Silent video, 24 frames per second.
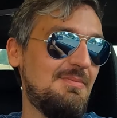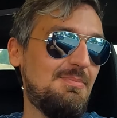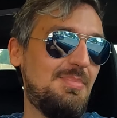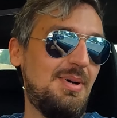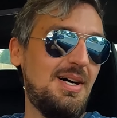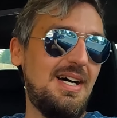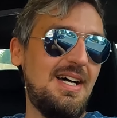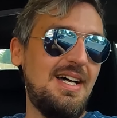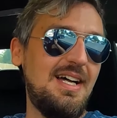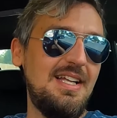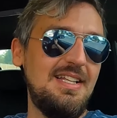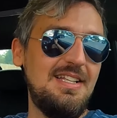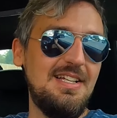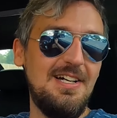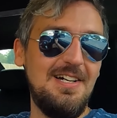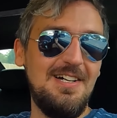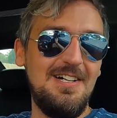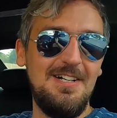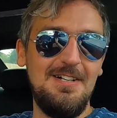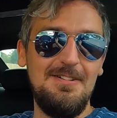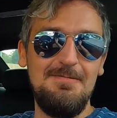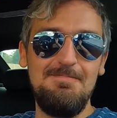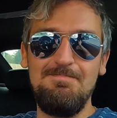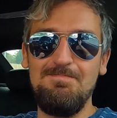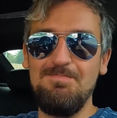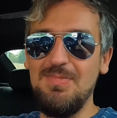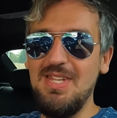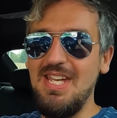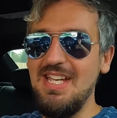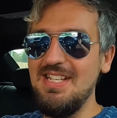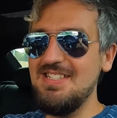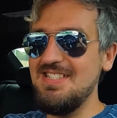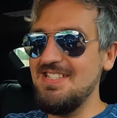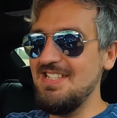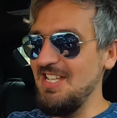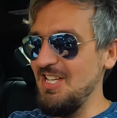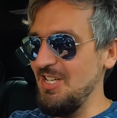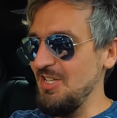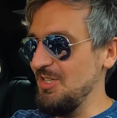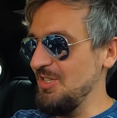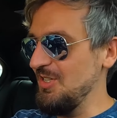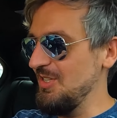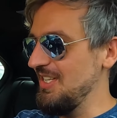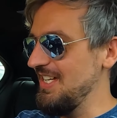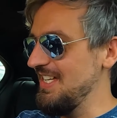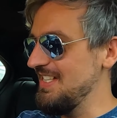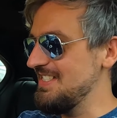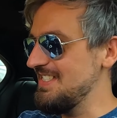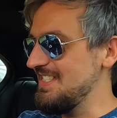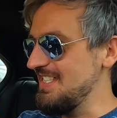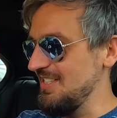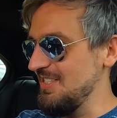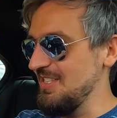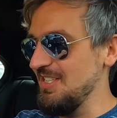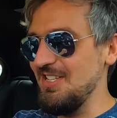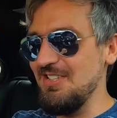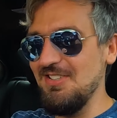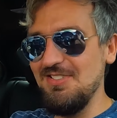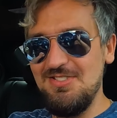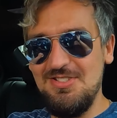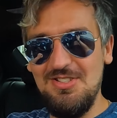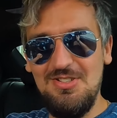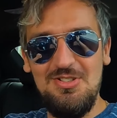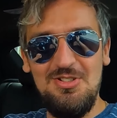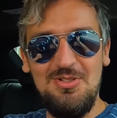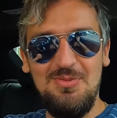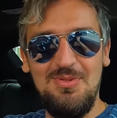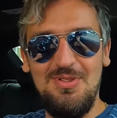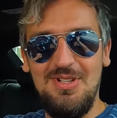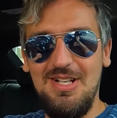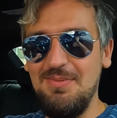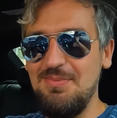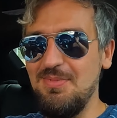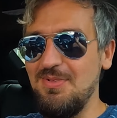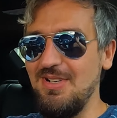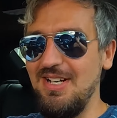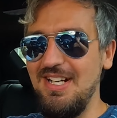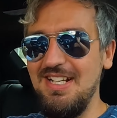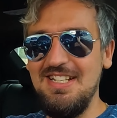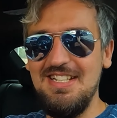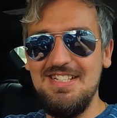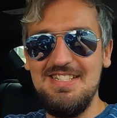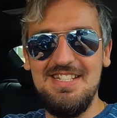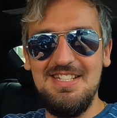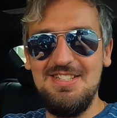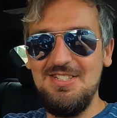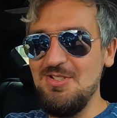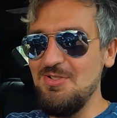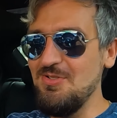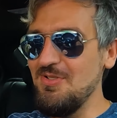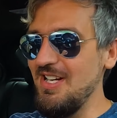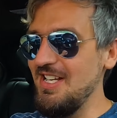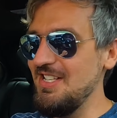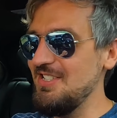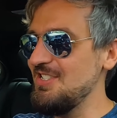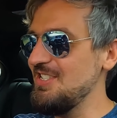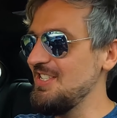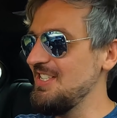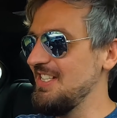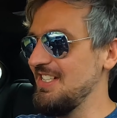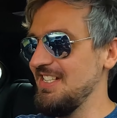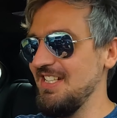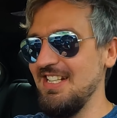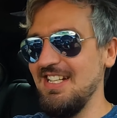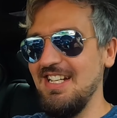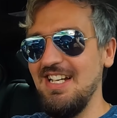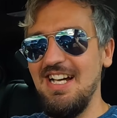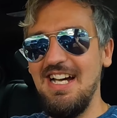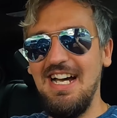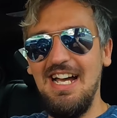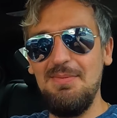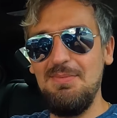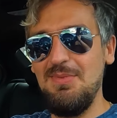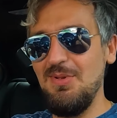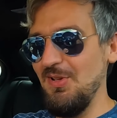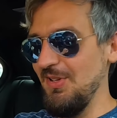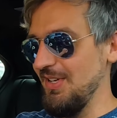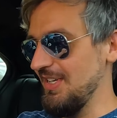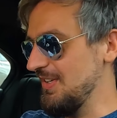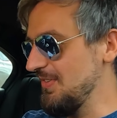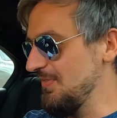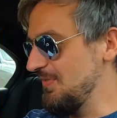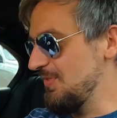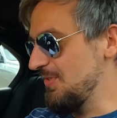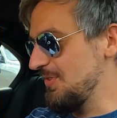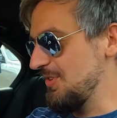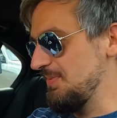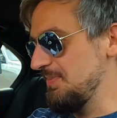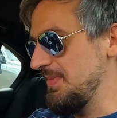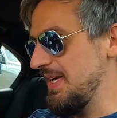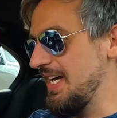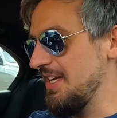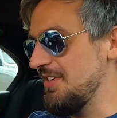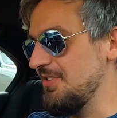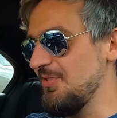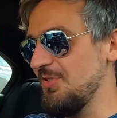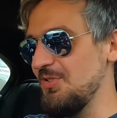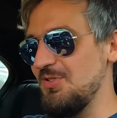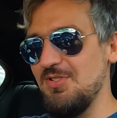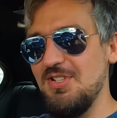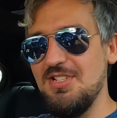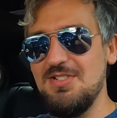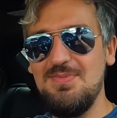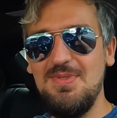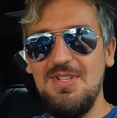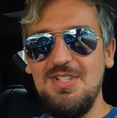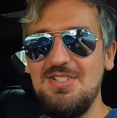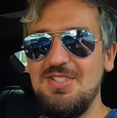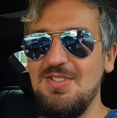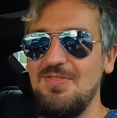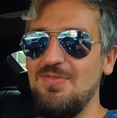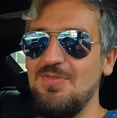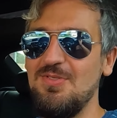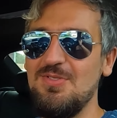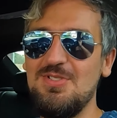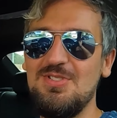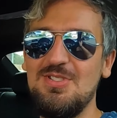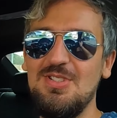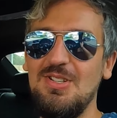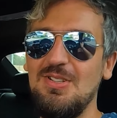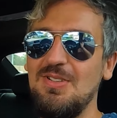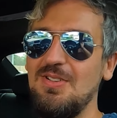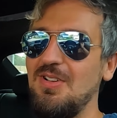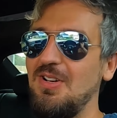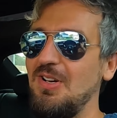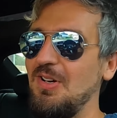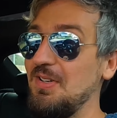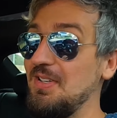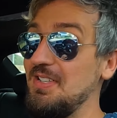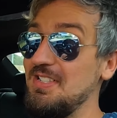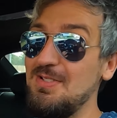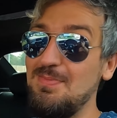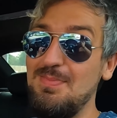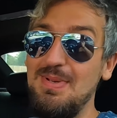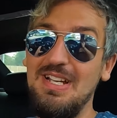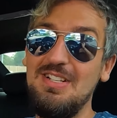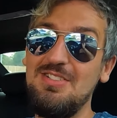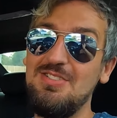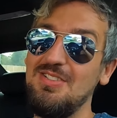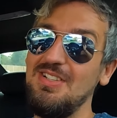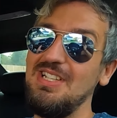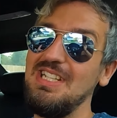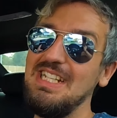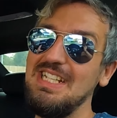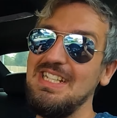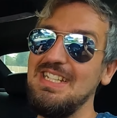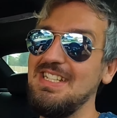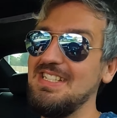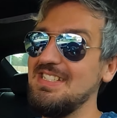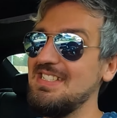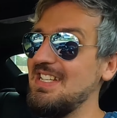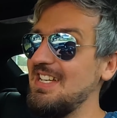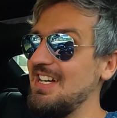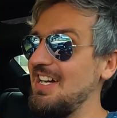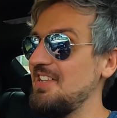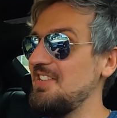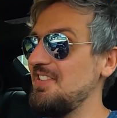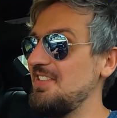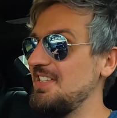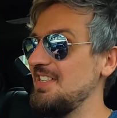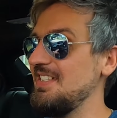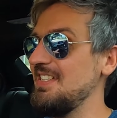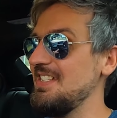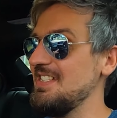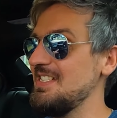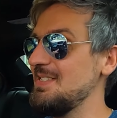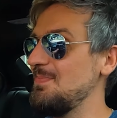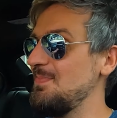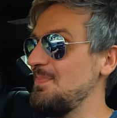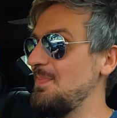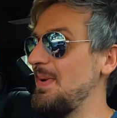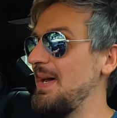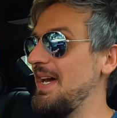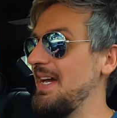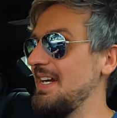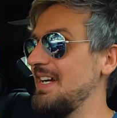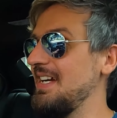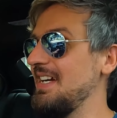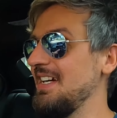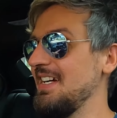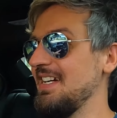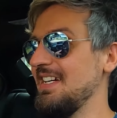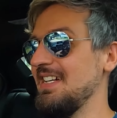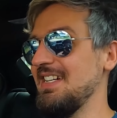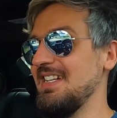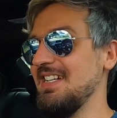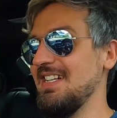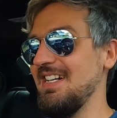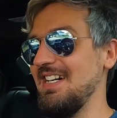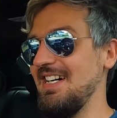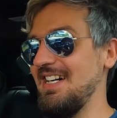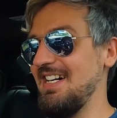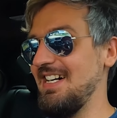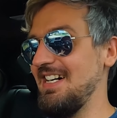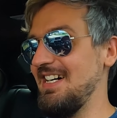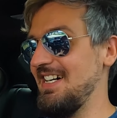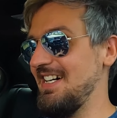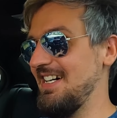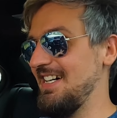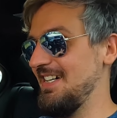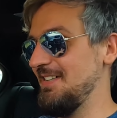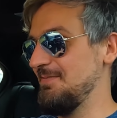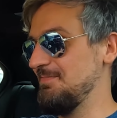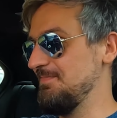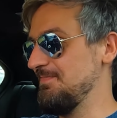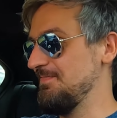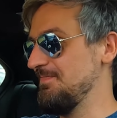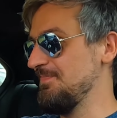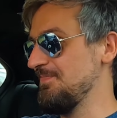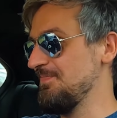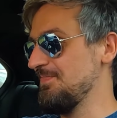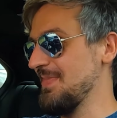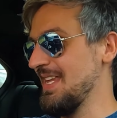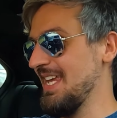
but um, it's still it's still a considerable upgrade. It's a new engine. I've been looking for a manual transmission for so long, especially in this color and this spec. Um,